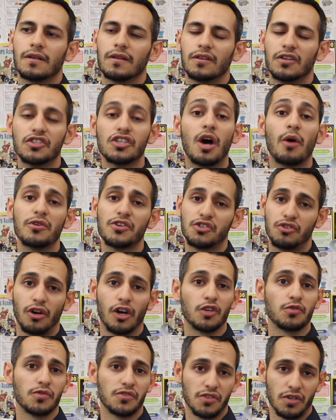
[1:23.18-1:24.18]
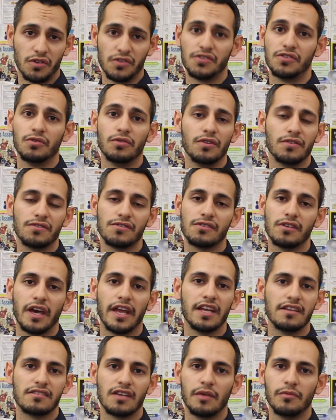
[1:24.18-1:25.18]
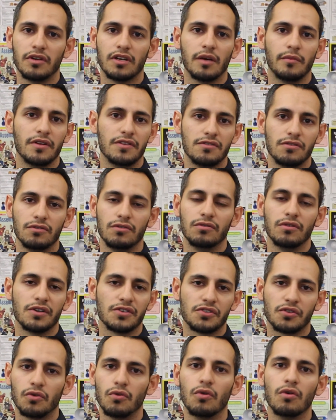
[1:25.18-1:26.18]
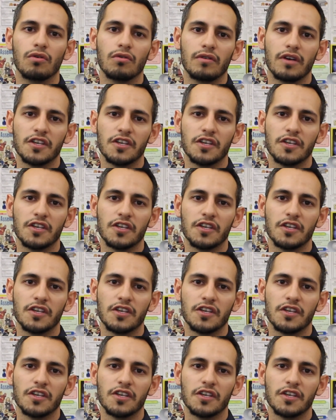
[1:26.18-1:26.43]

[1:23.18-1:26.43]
There's always struggles with certain students anytime you come into a school,